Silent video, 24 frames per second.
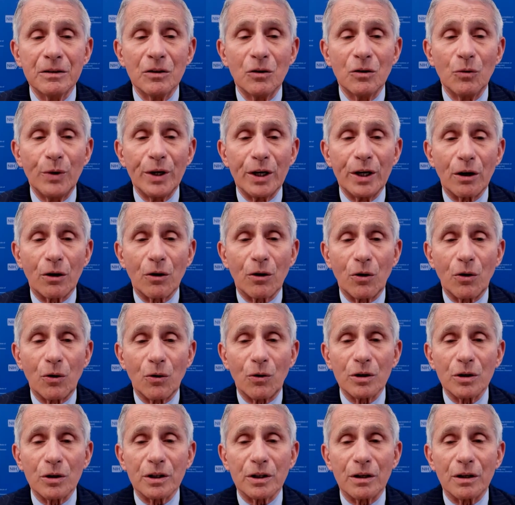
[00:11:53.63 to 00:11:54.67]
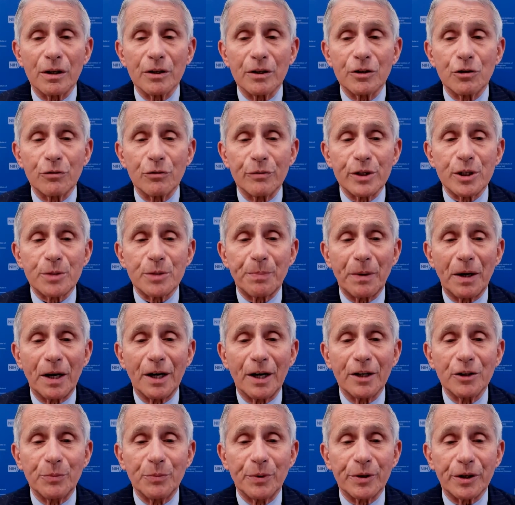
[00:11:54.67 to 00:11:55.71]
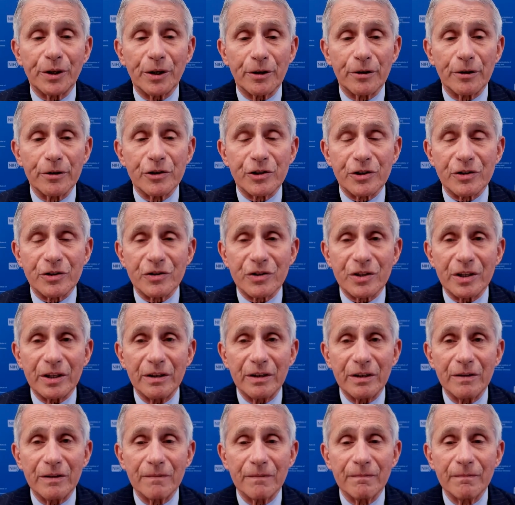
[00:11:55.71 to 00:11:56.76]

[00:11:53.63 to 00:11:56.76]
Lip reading: we are called on to respond with urgency,